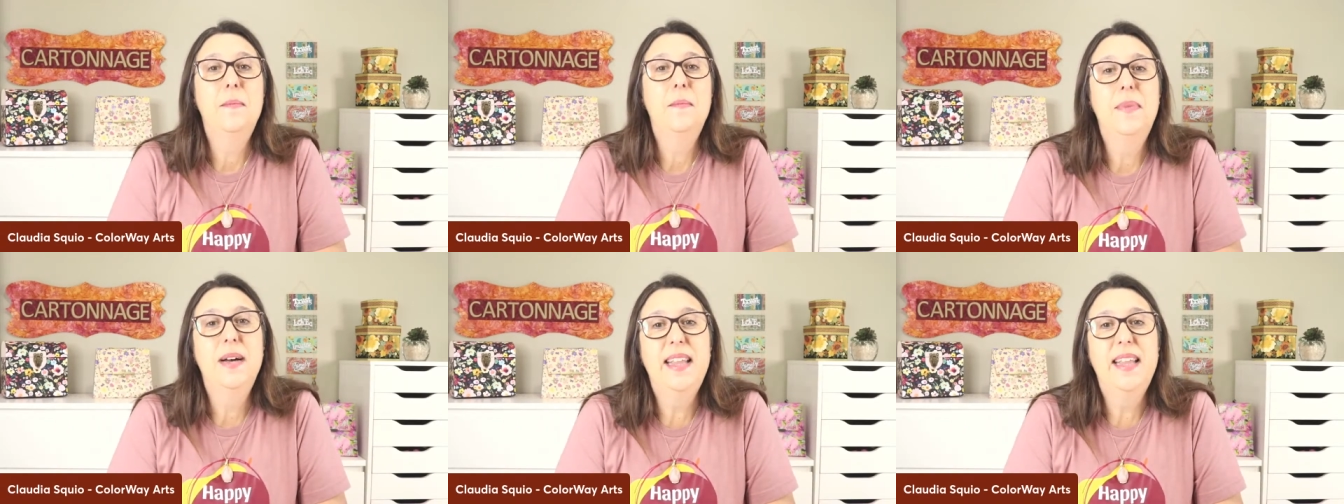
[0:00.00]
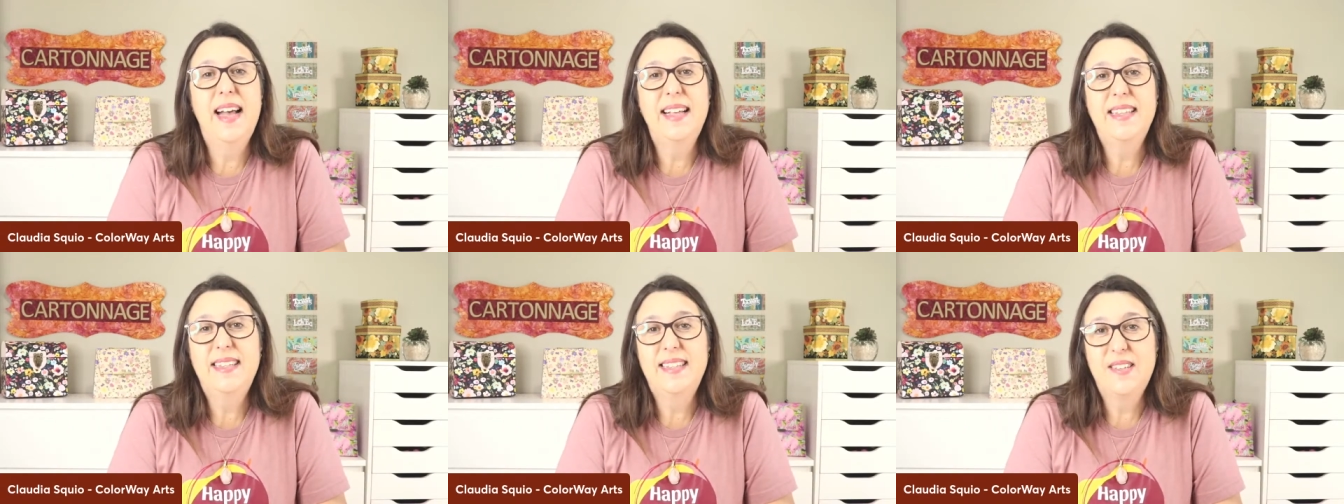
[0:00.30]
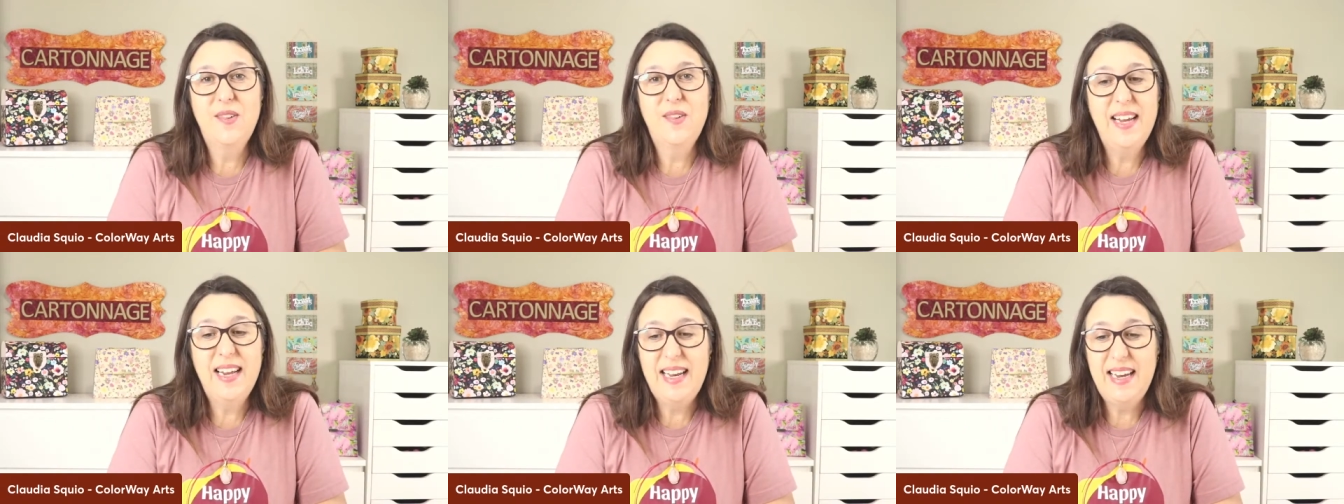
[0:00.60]
But
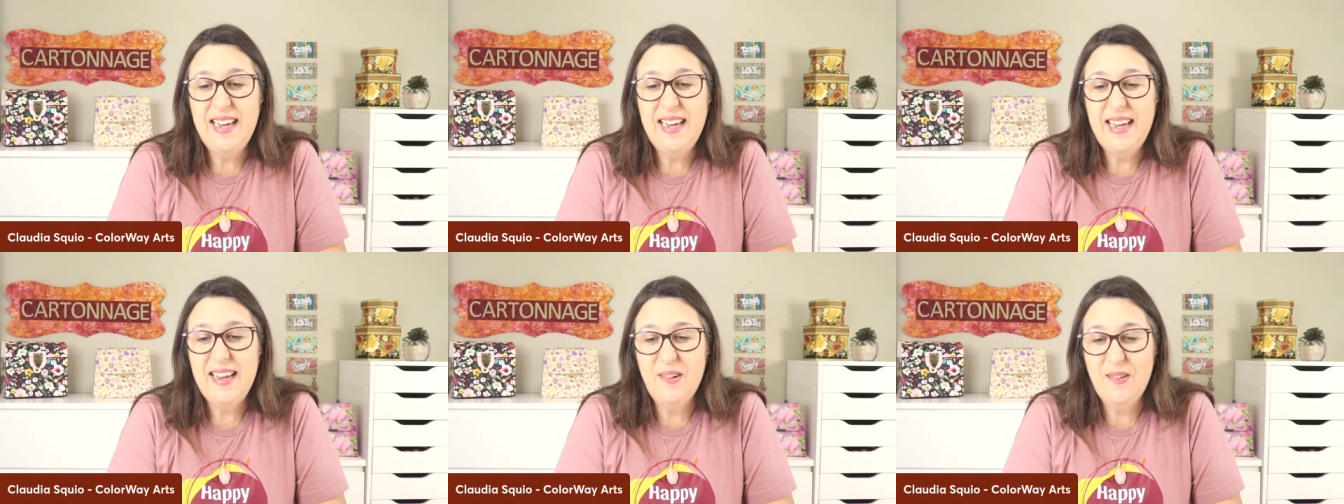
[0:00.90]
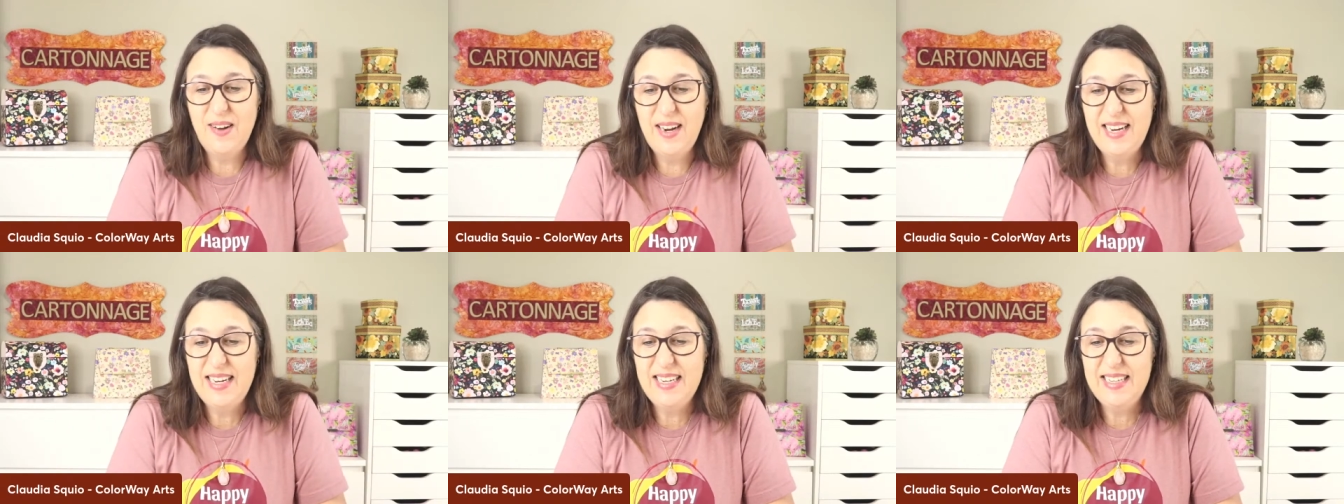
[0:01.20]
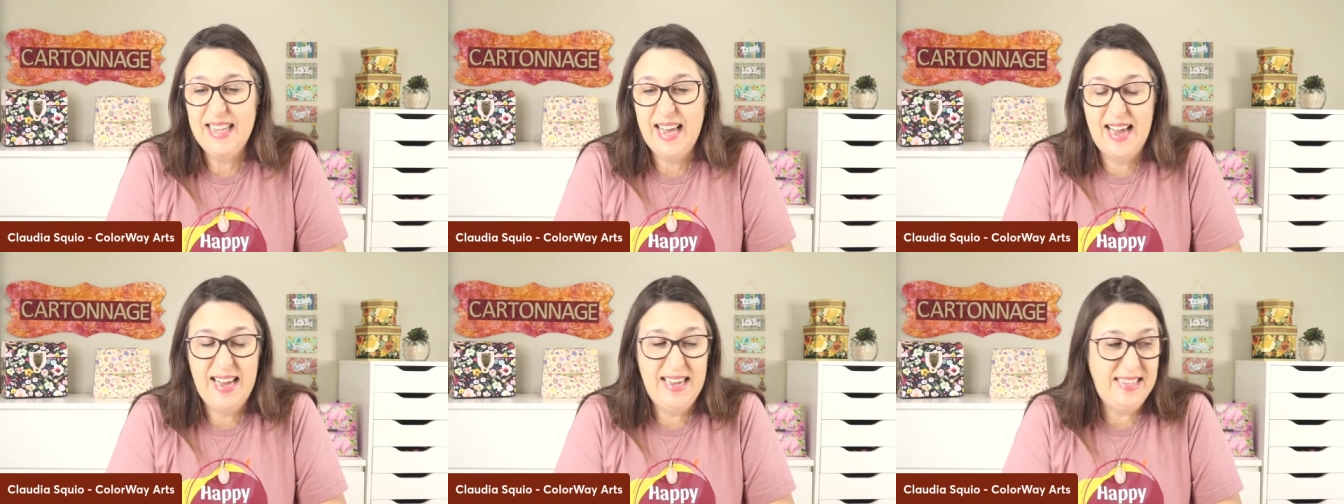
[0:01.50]
that's really, really
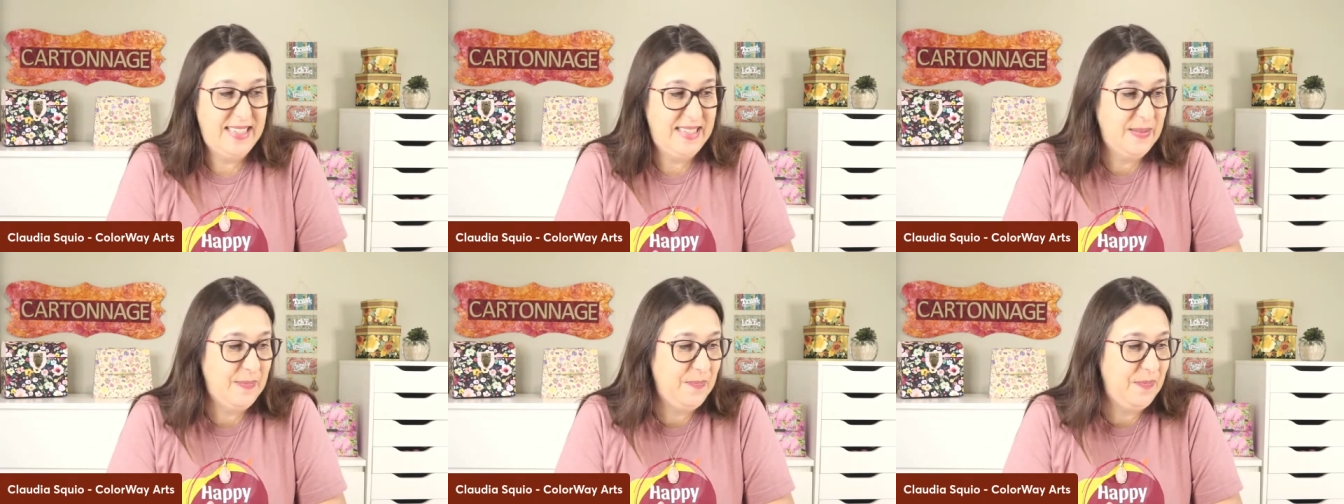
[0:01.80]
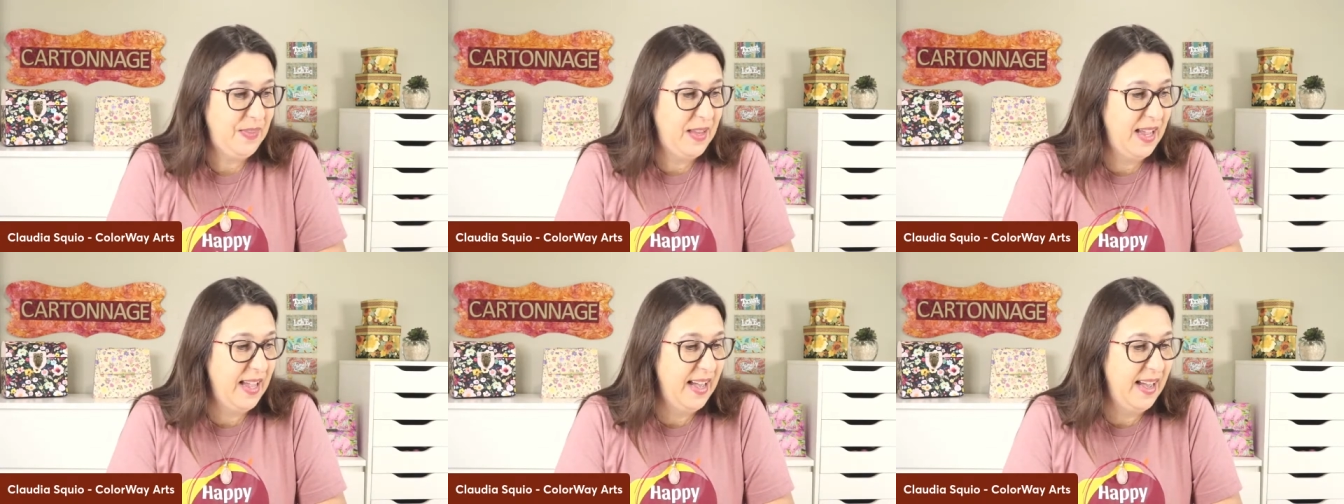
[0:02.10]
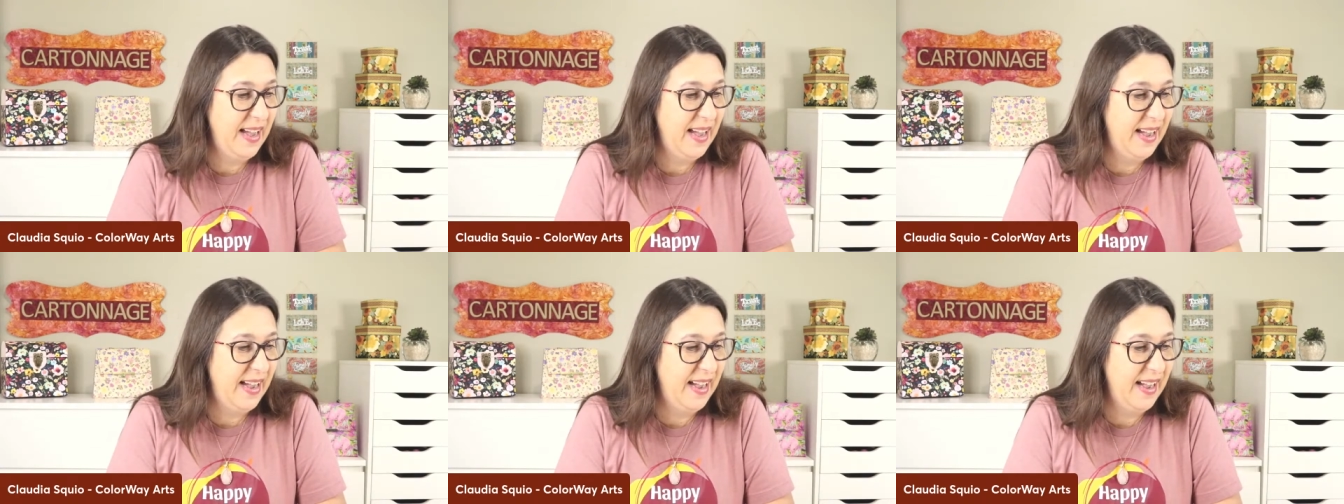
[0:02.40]
nice
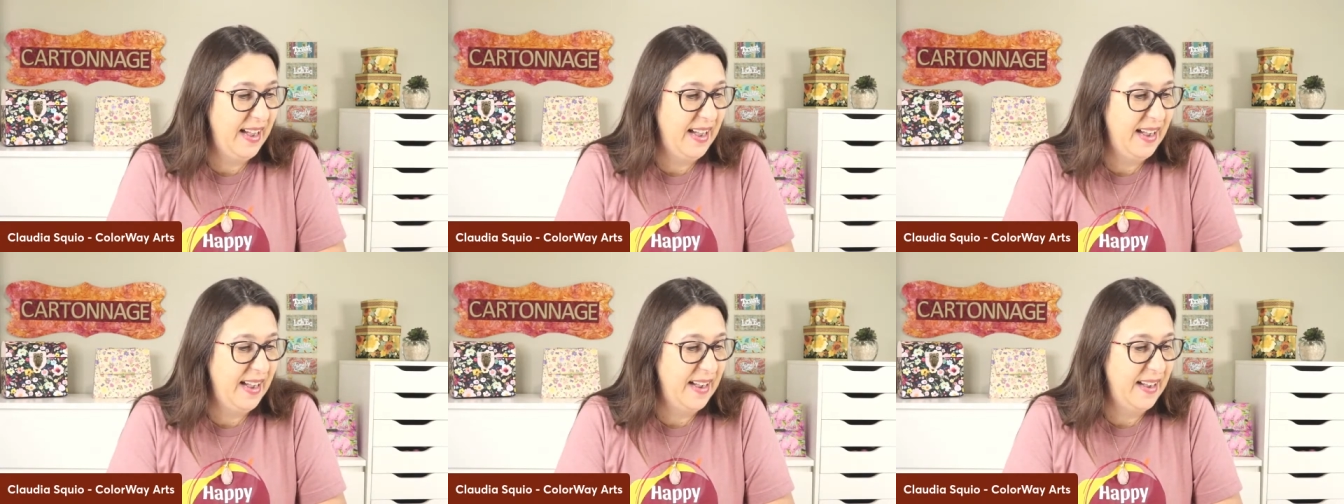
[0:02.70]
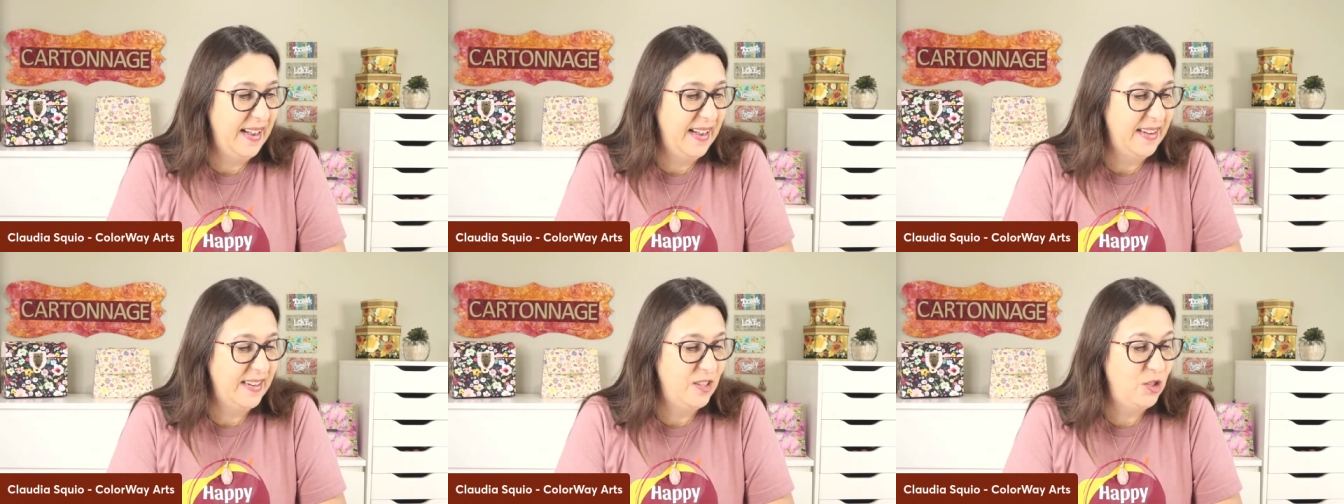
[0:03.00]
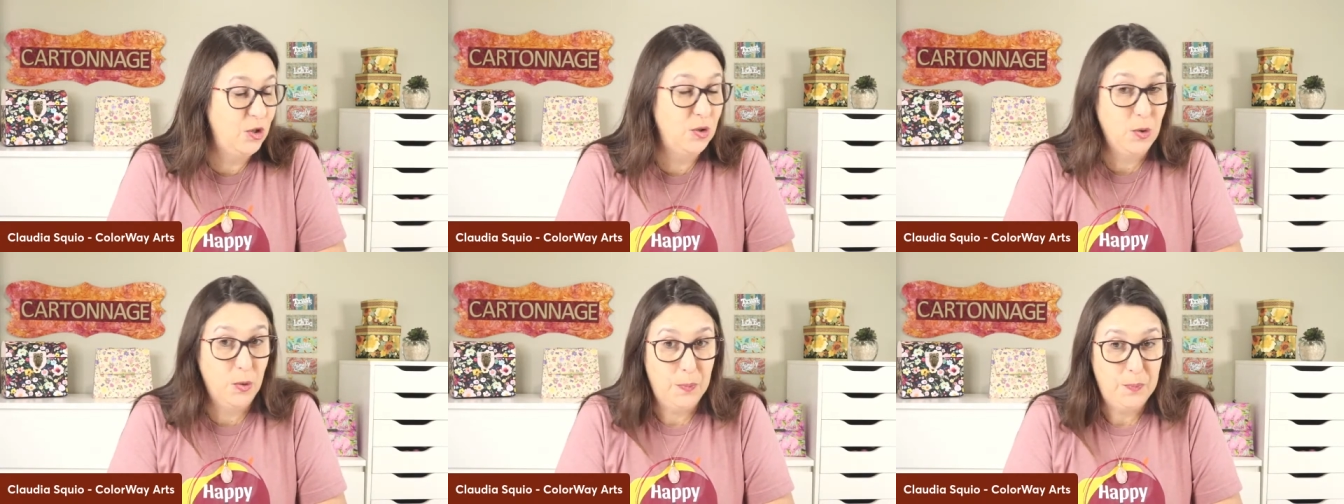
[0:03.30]
uh,
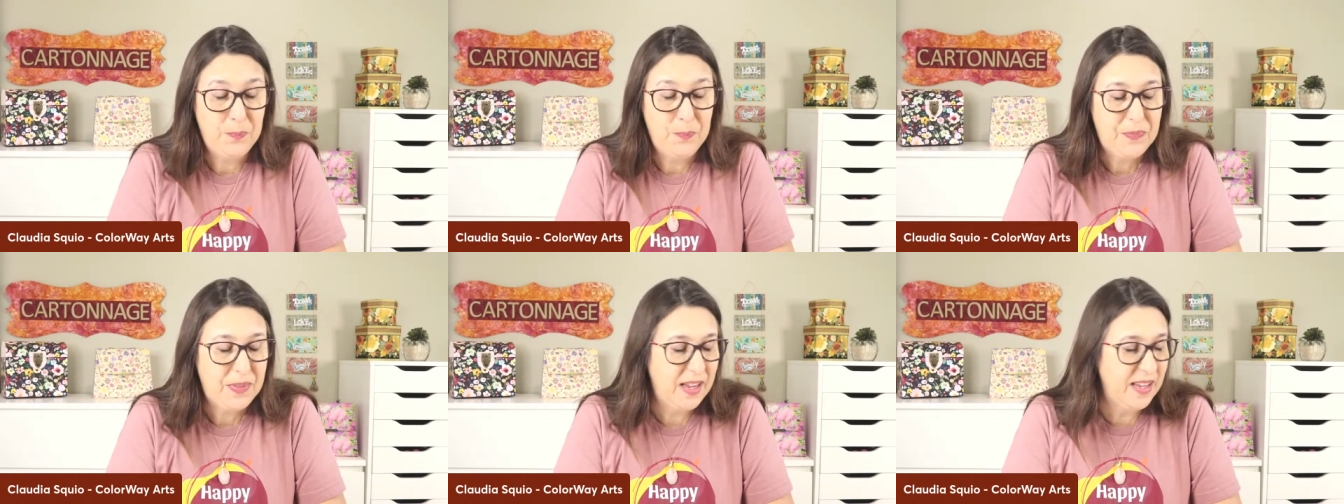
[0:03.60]
to do.